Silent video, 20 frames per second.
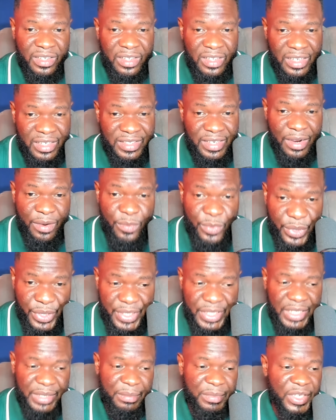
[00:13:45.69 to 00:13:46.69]
a time will
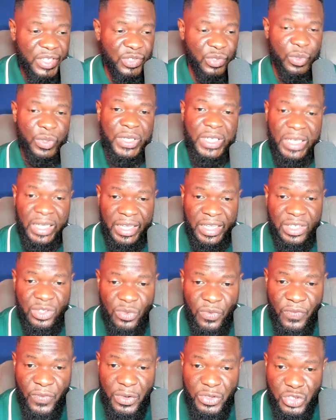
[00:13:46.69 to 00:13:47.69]
come, it's going to lead to
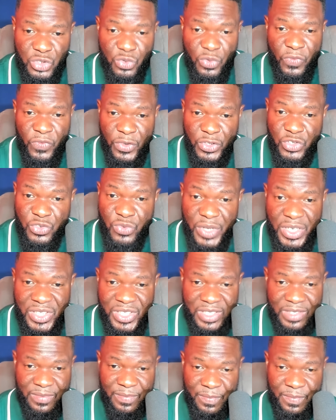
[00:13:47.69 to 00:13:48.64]
frust- frustration.